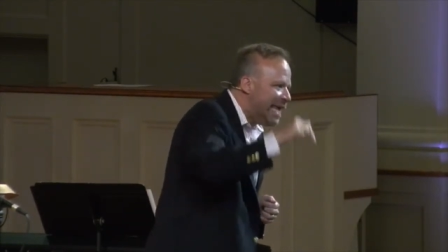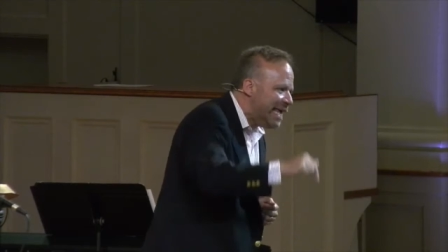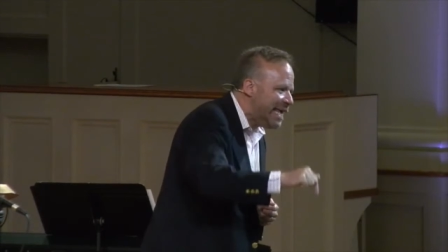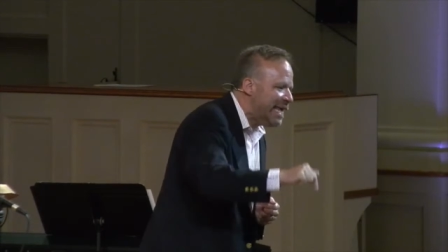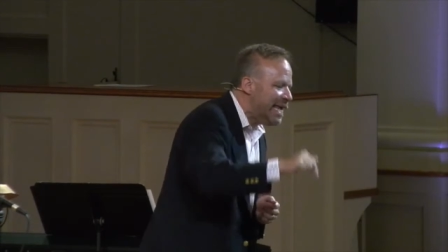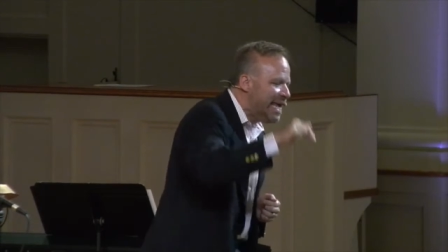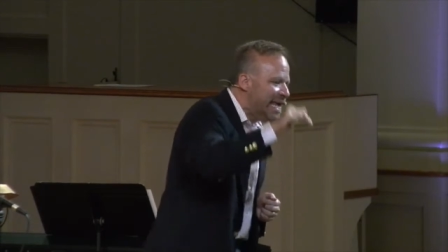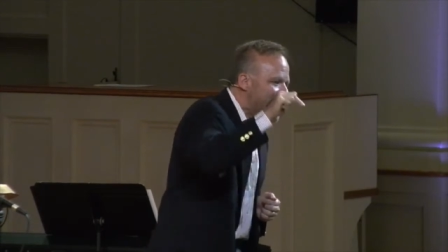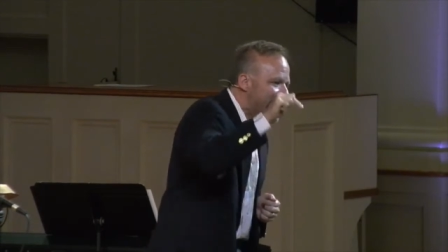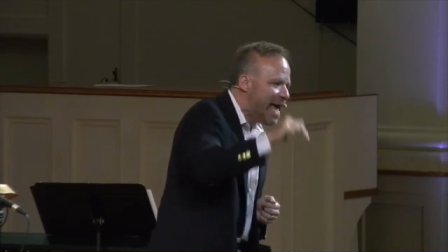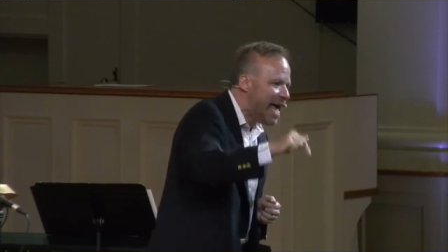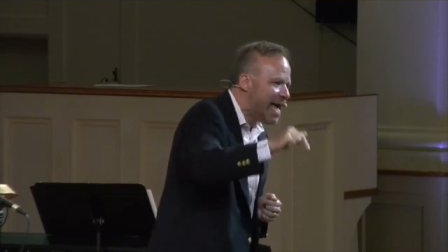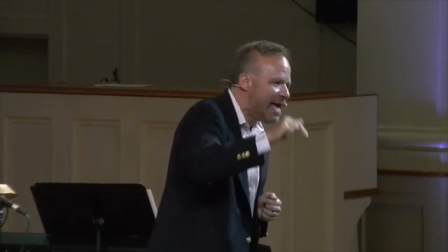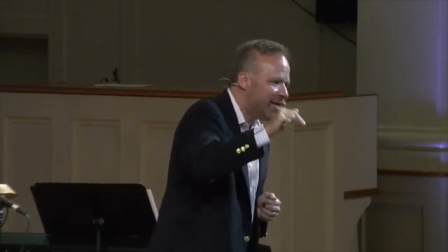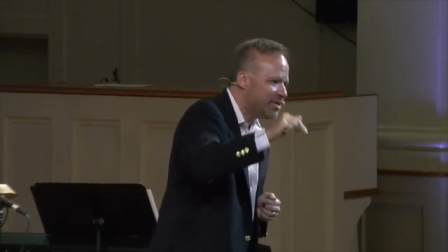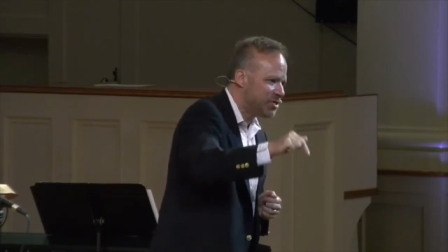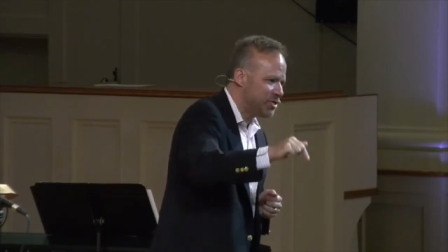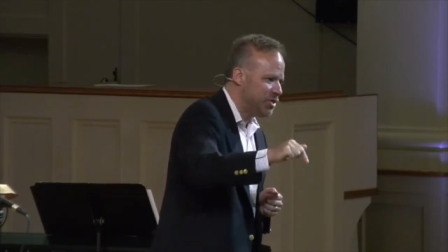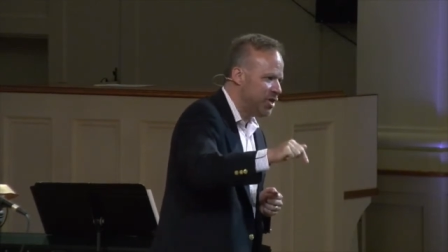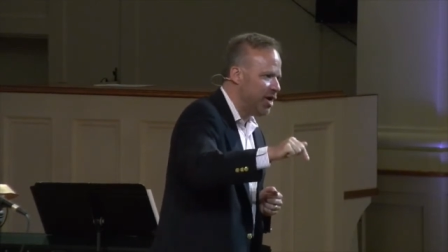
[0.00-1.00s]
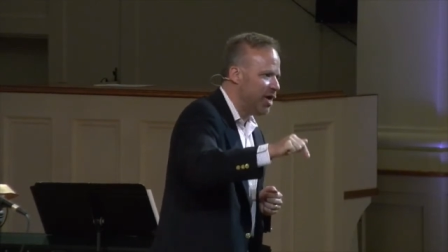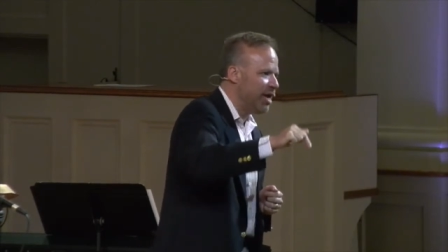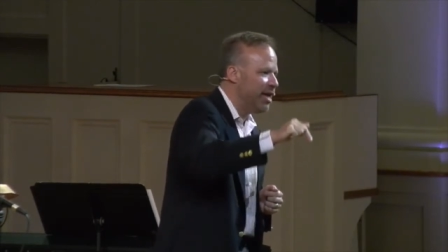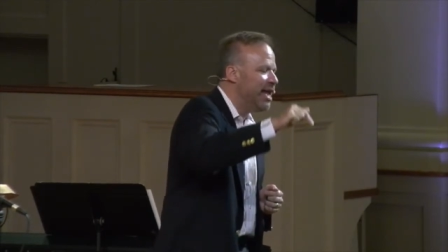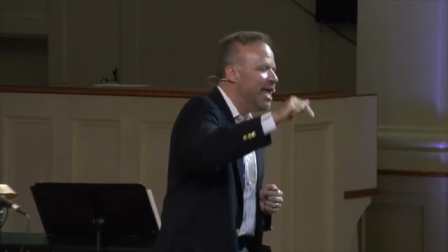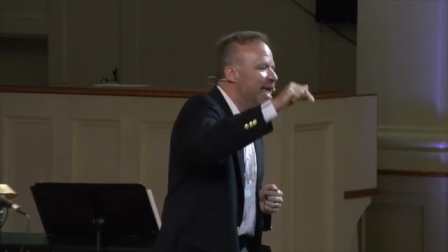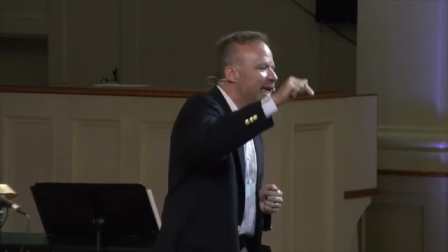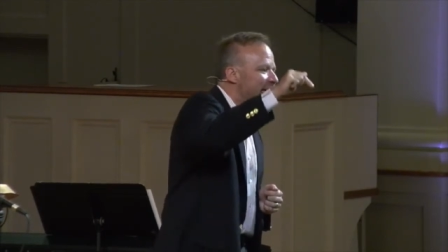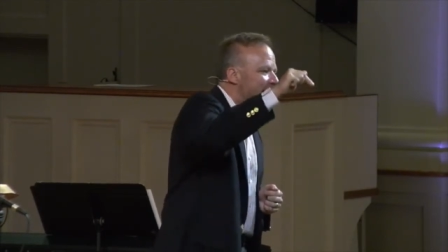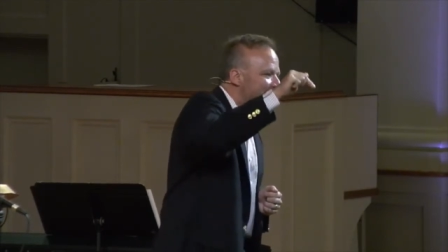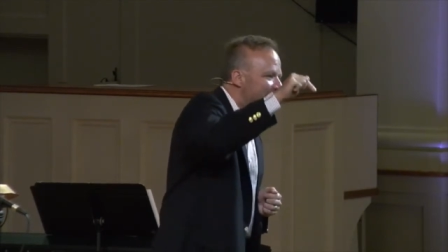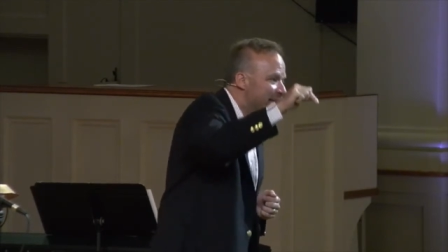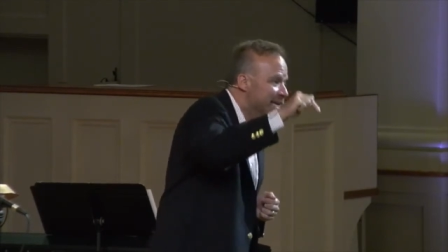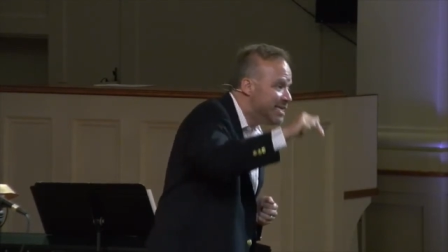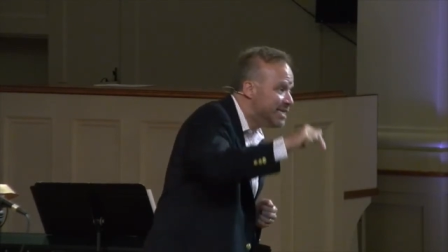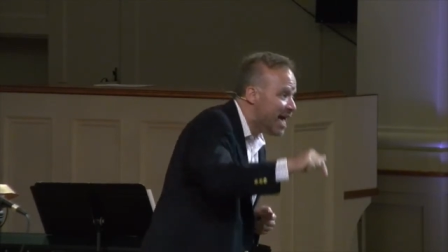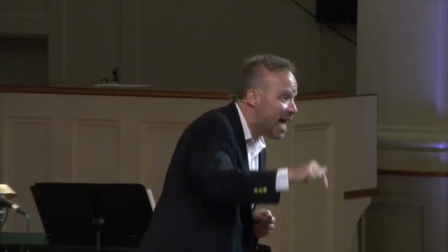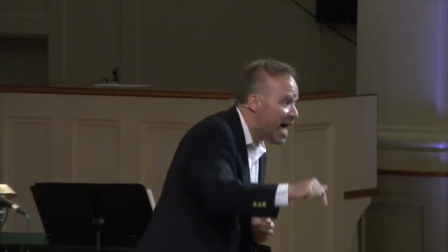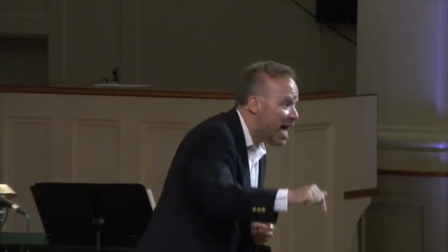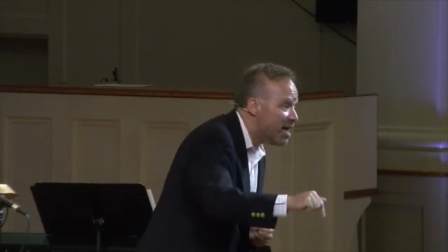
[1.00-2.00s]
He has done, He
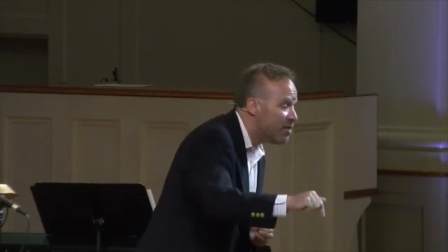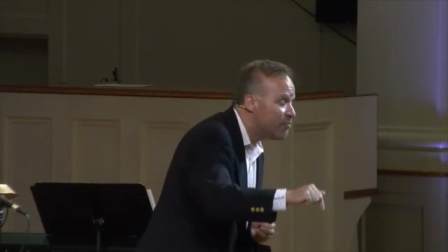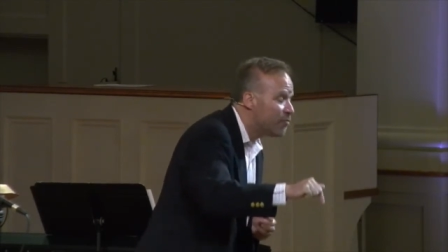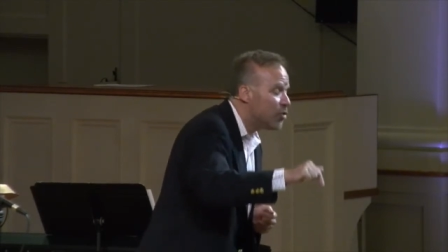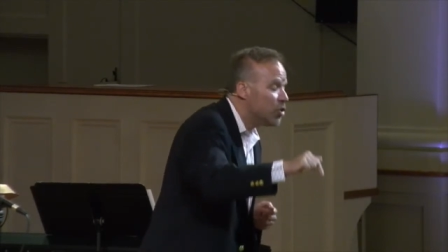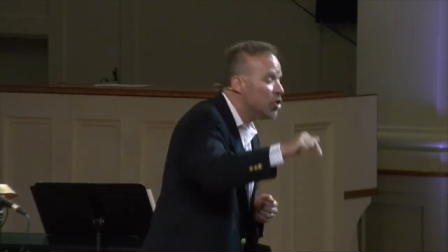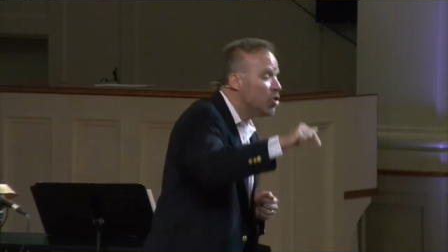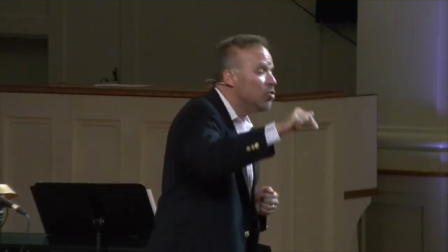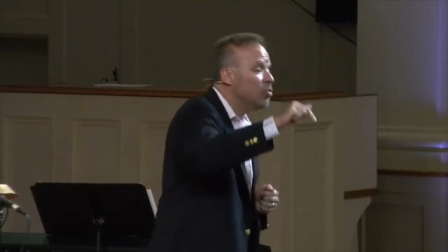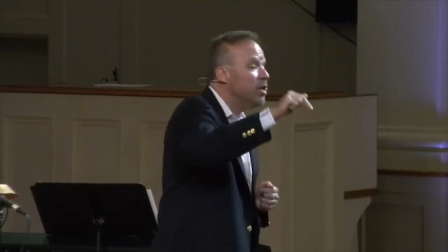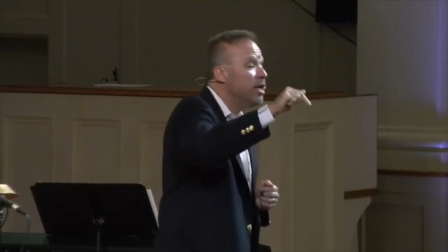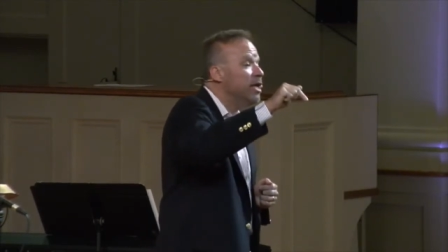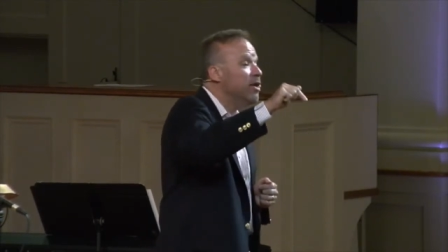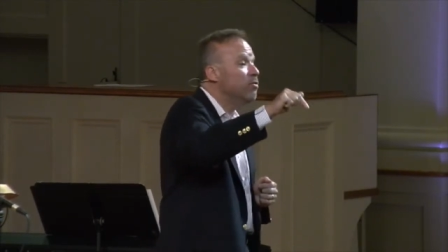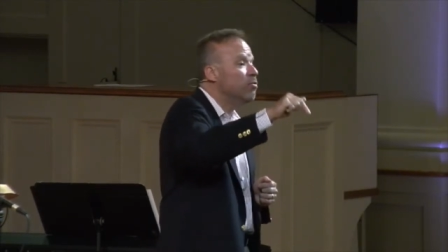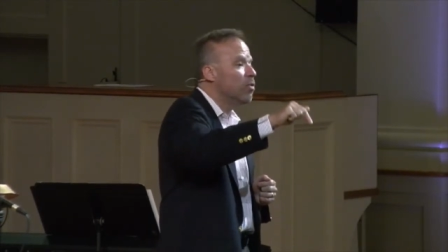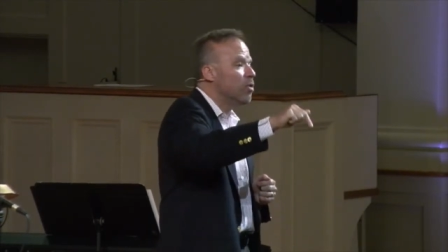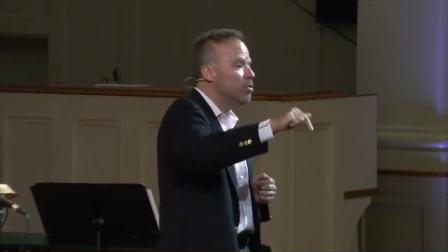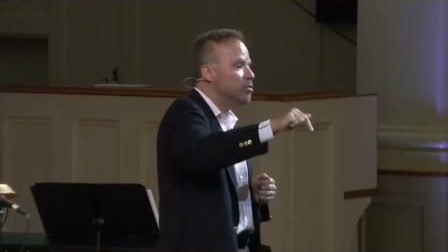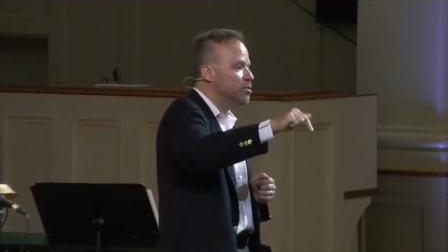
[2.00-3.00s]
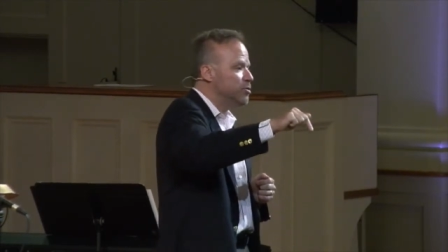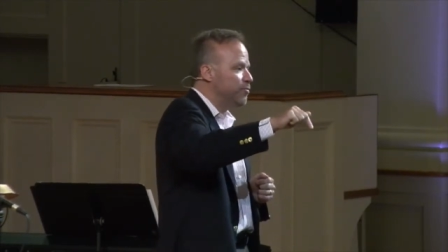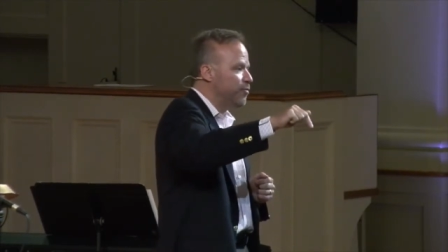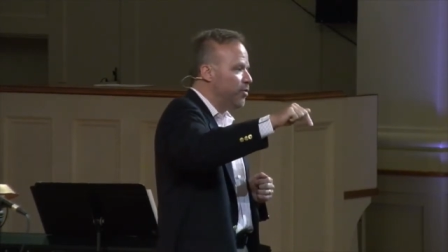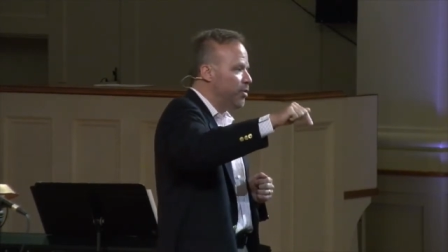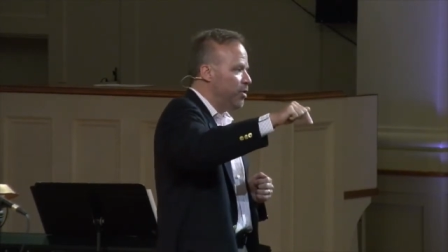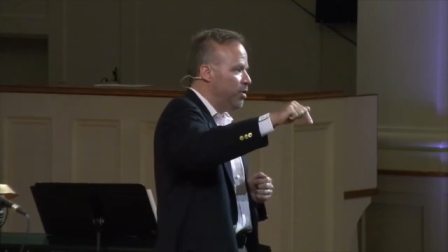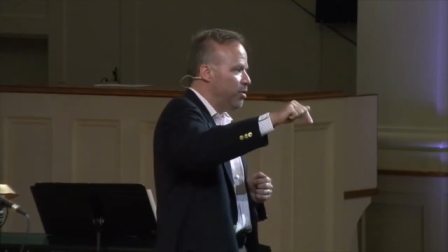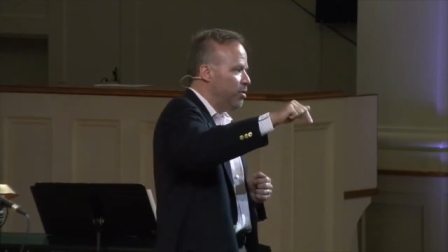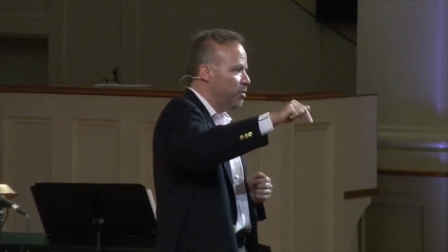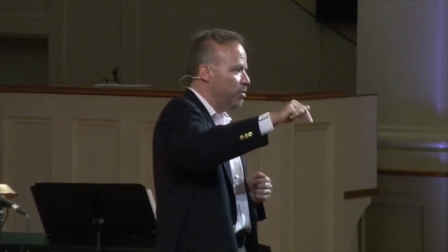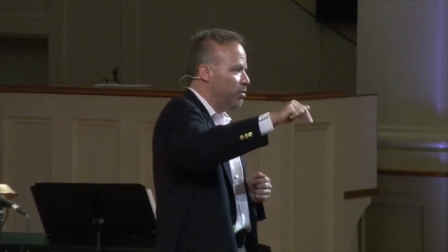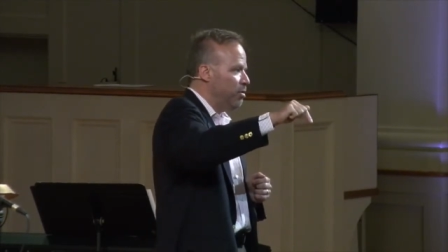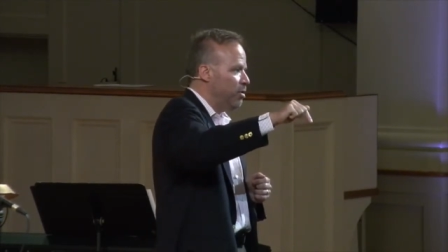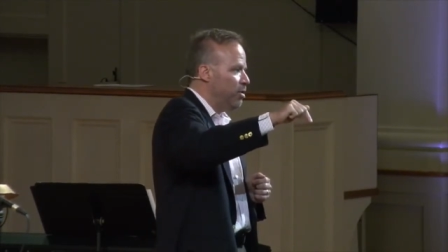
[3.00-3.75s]
died for you, He rose for you.